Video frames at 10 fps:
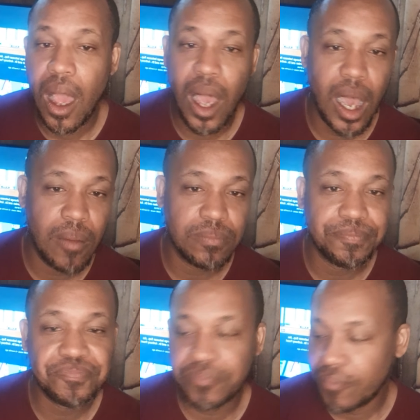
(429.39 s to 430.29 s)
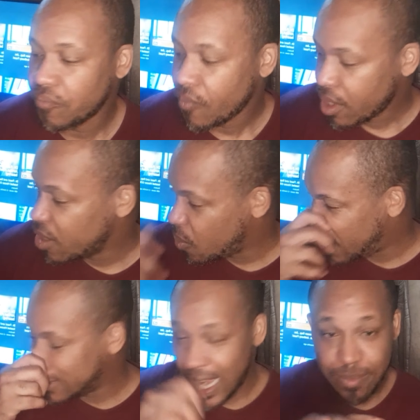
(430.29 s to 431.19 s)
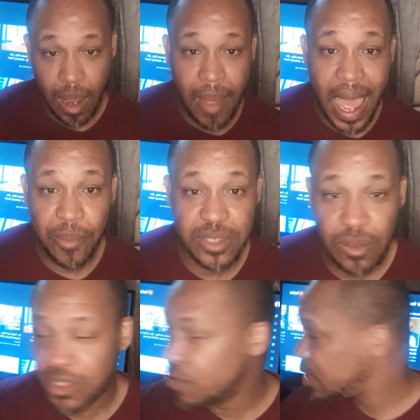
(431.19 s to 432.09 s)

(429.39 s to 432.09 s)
Um, you know what? I changed my mind. I was gonna show